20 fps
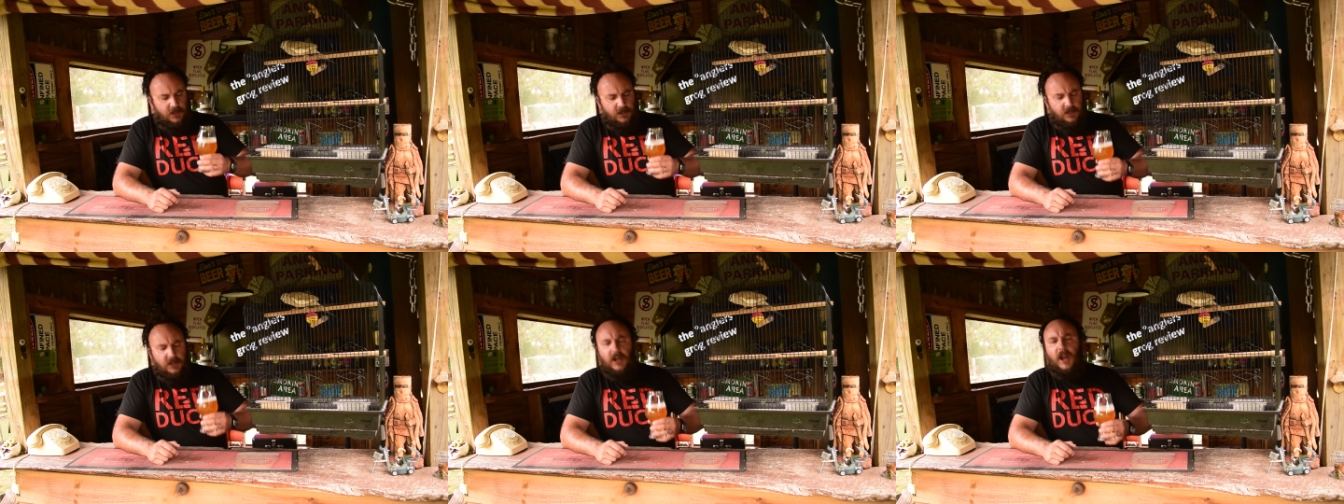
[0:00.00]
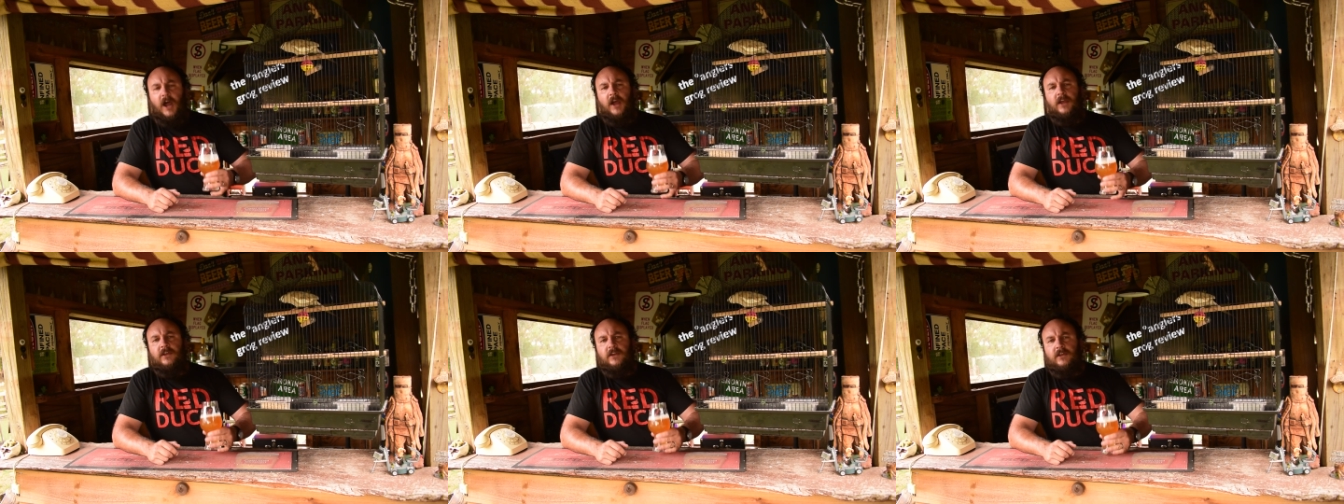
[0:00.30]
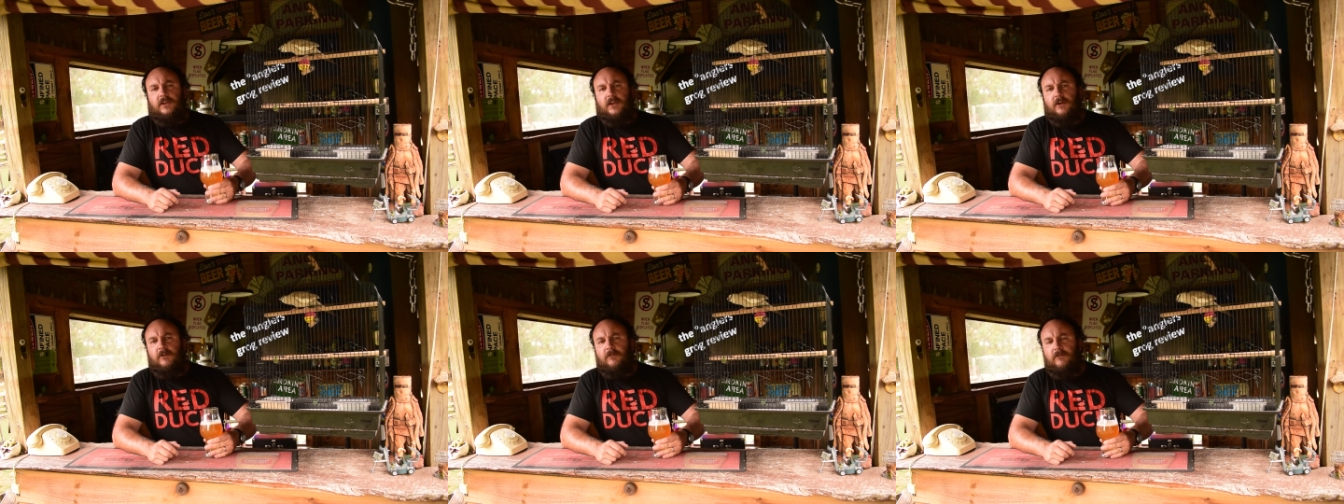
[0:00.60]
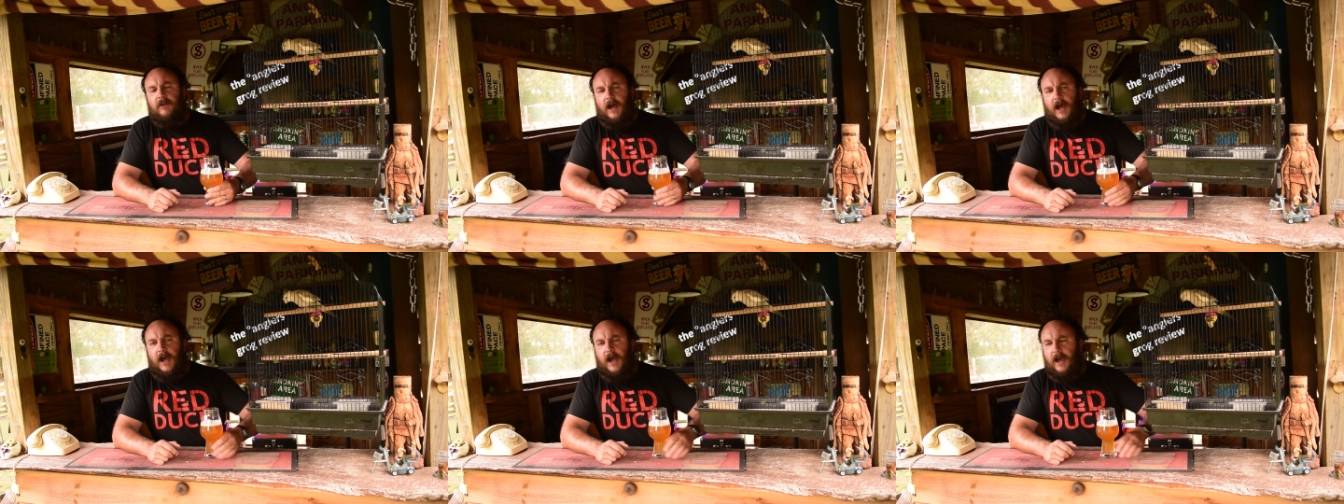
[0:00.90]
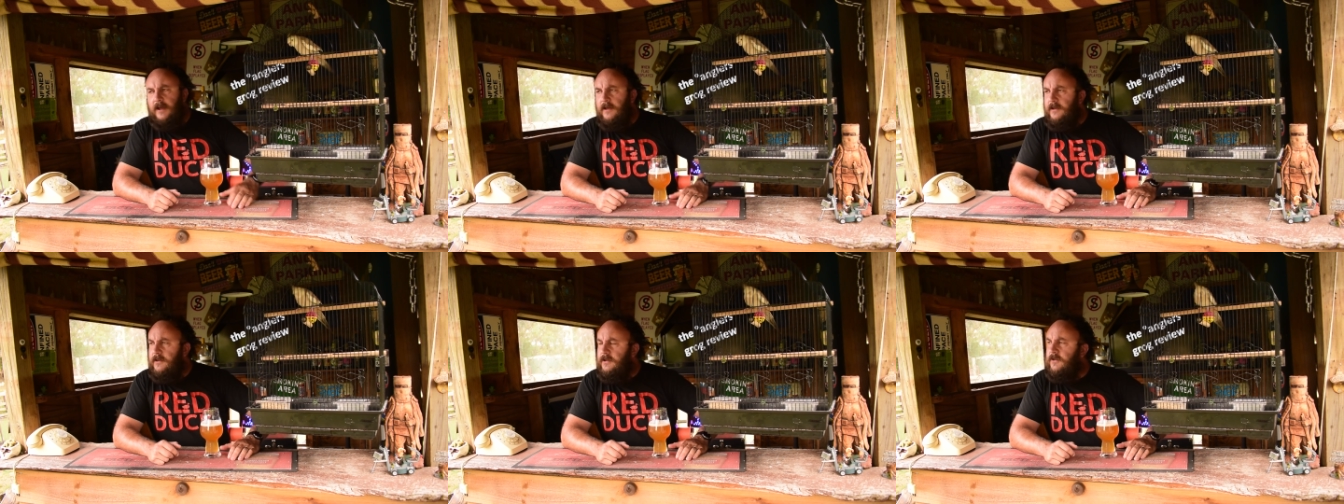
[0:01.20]
you know, your,
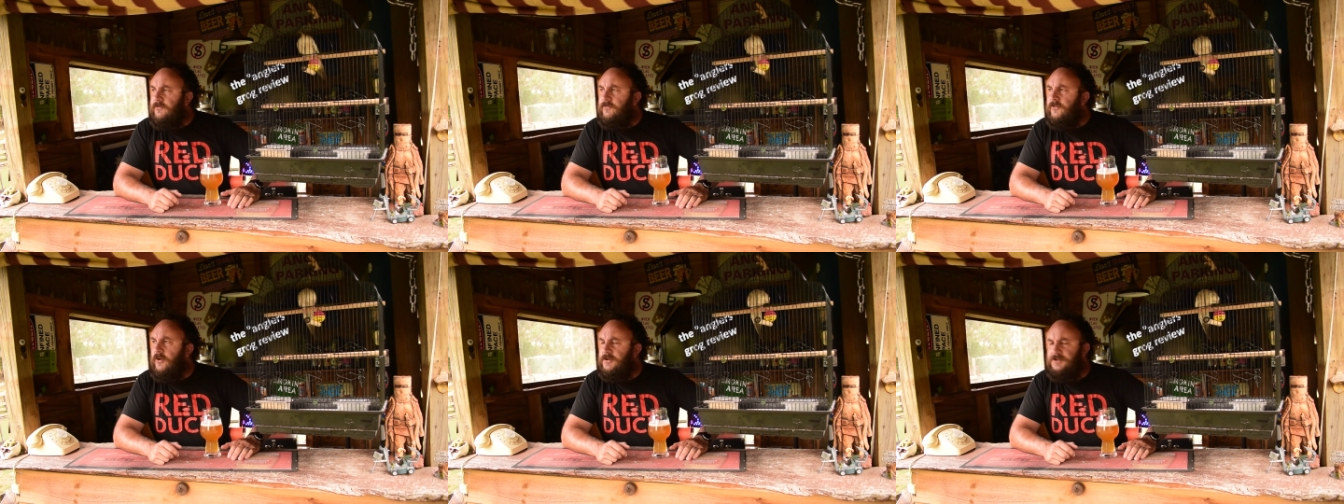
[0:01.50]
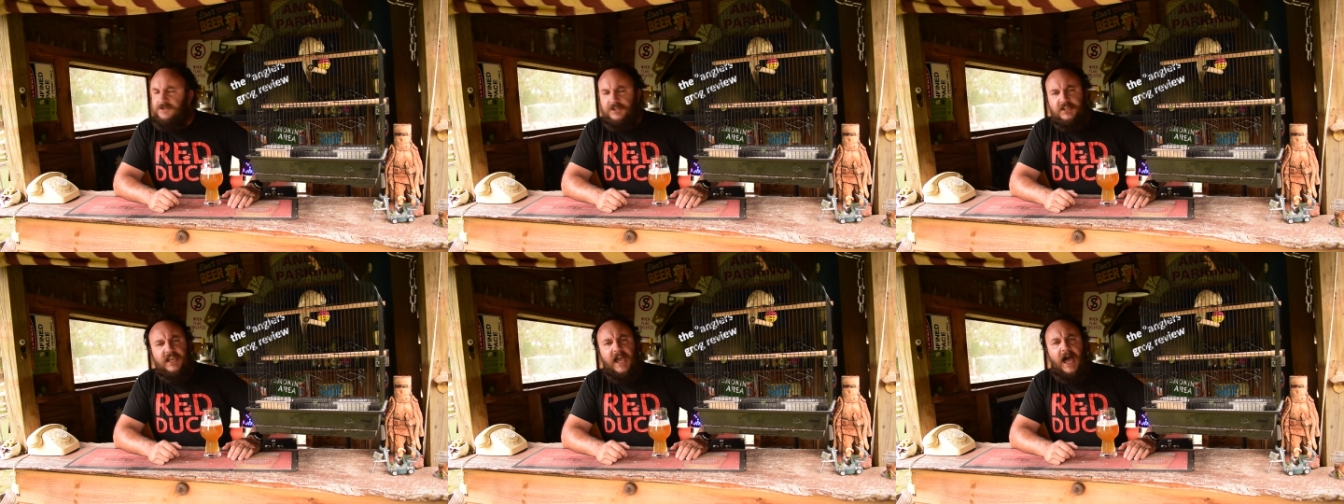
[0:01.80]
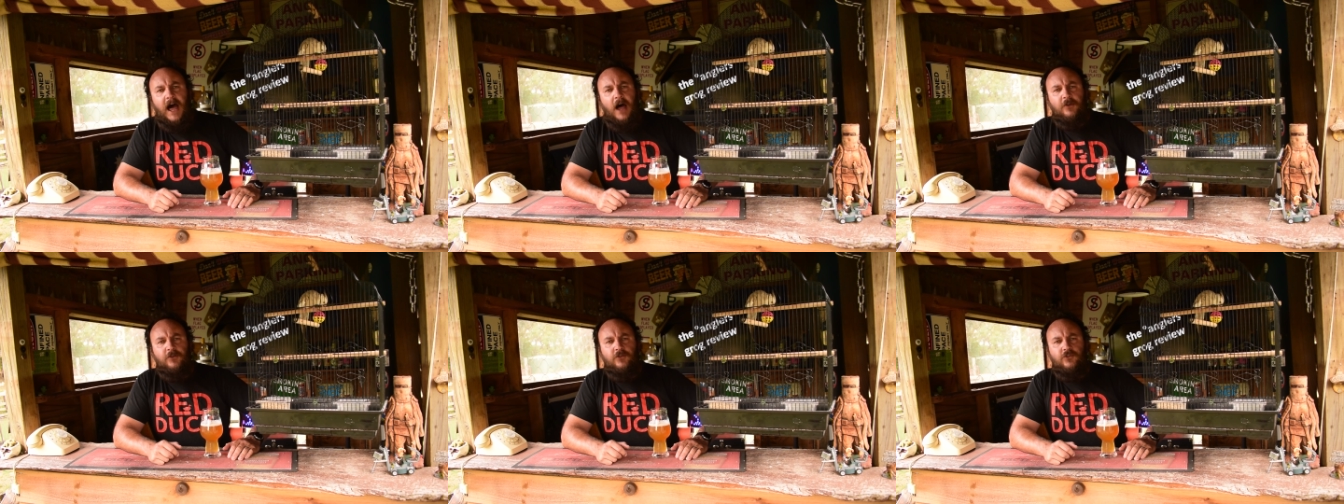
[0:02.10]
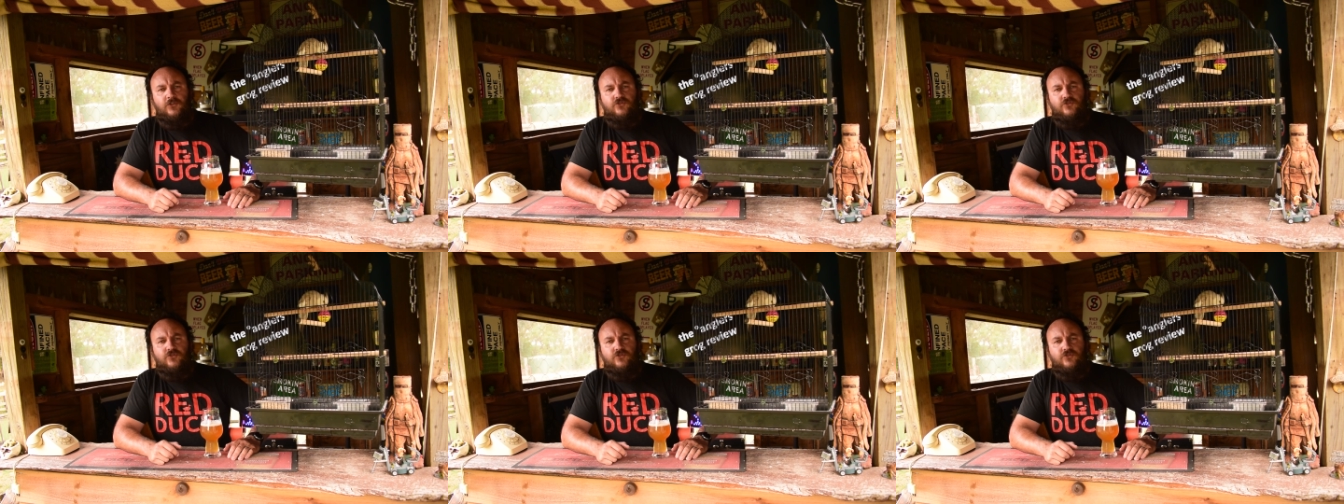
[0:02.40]
uh, you've got your Carlton